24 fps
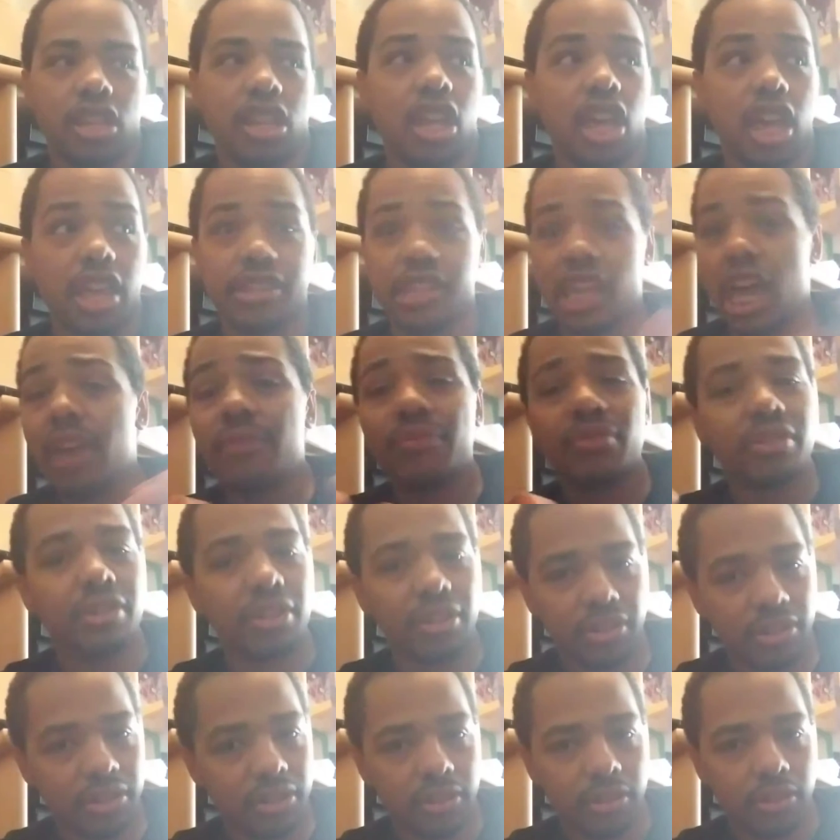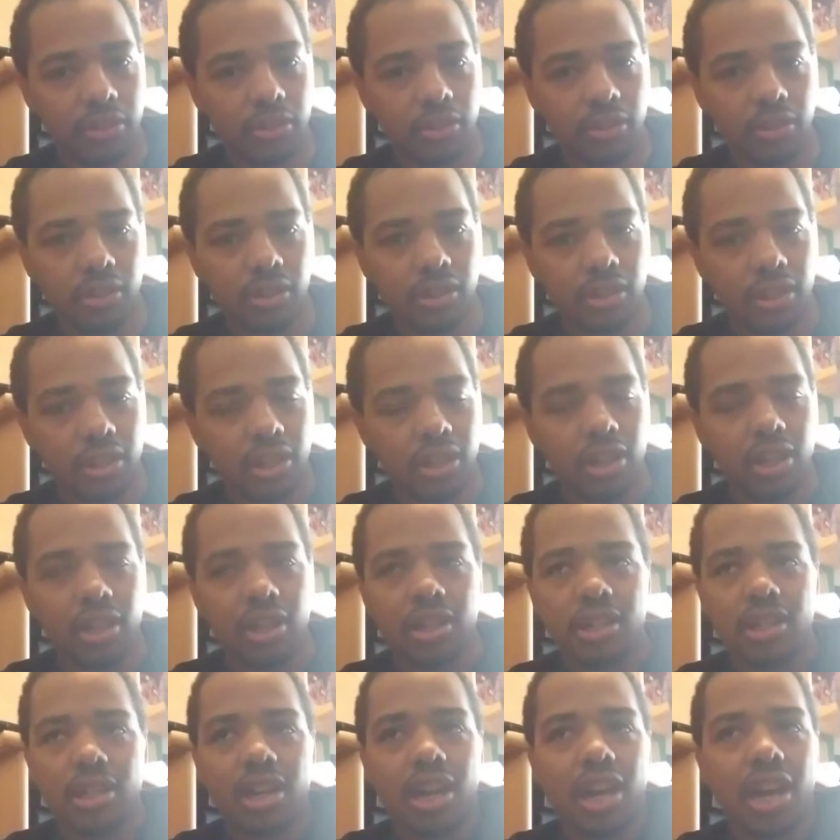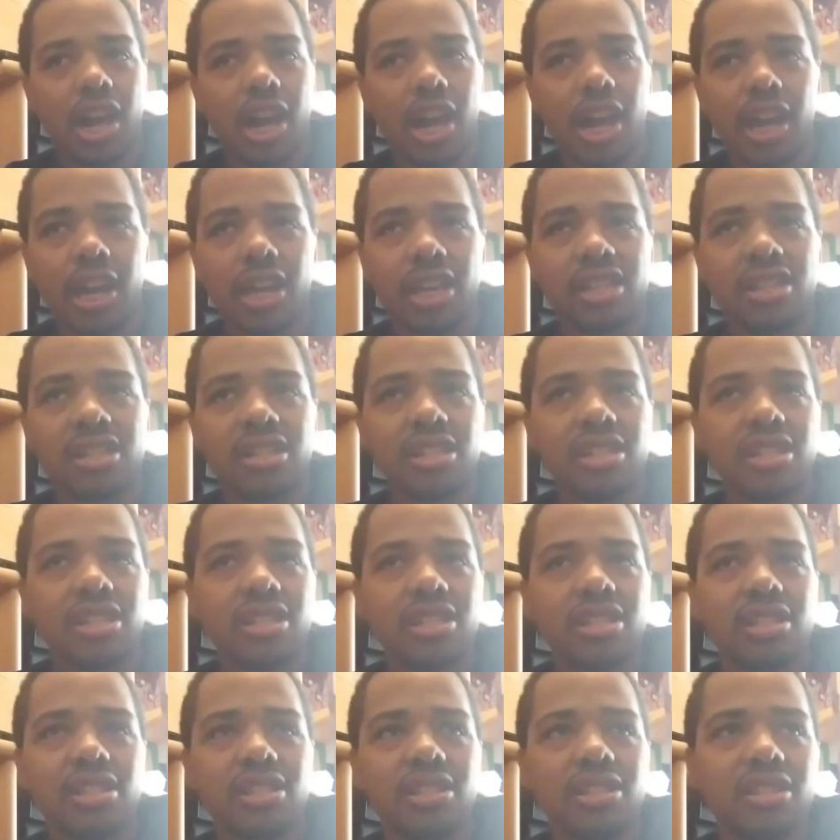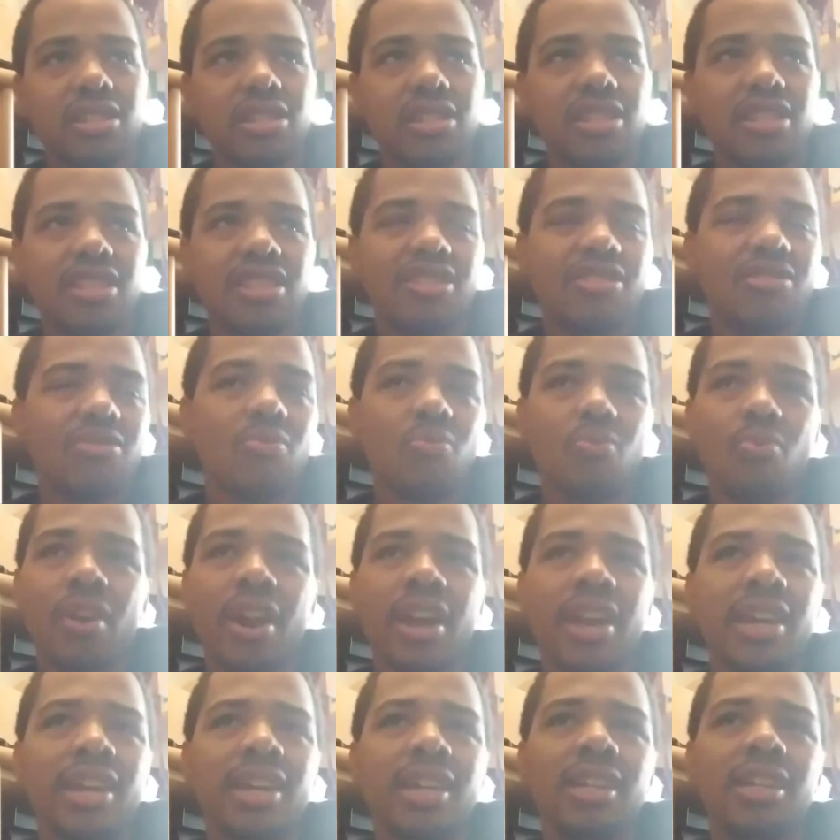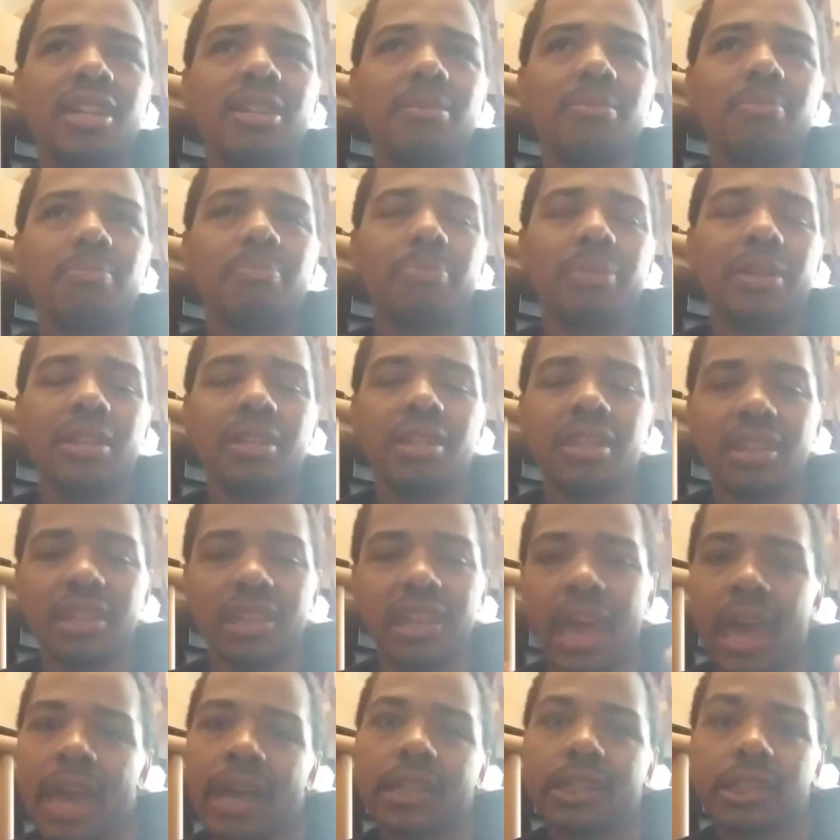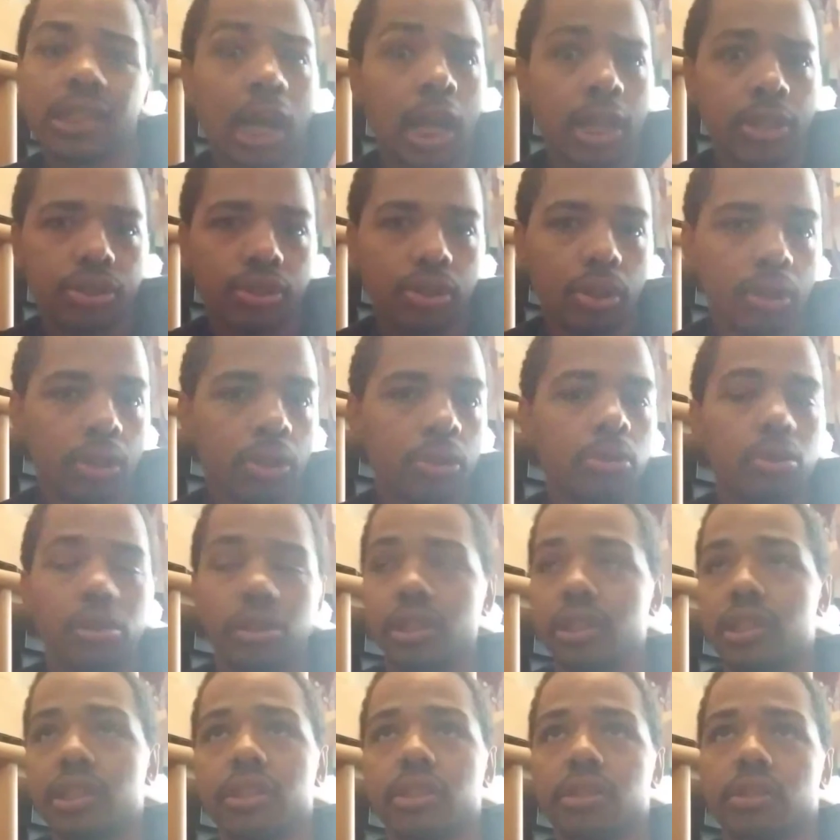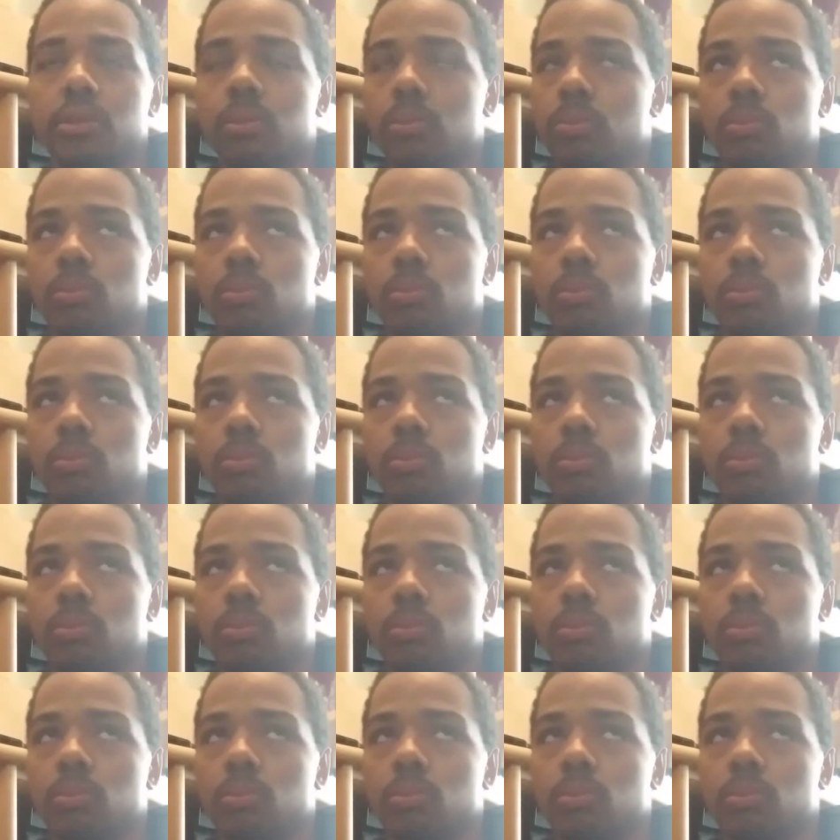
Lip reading: has ever done. And Rey being the next Han Solo is